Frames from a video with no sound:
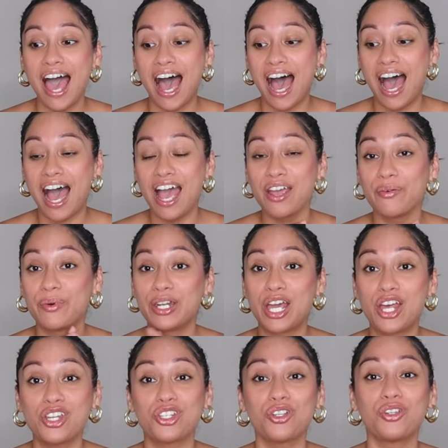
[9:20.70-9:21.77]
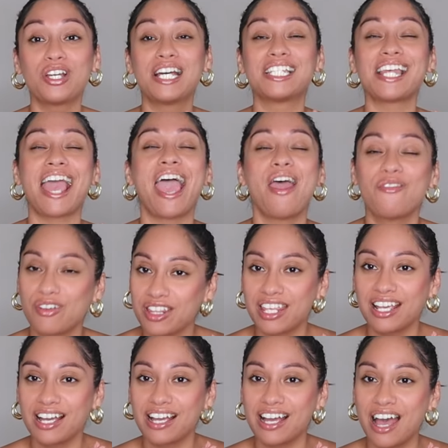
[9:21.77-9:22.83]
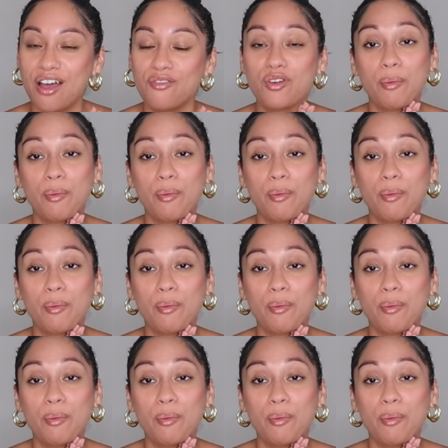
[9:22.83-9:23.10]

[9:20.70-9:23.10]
I went ahead to show you guys everything I got.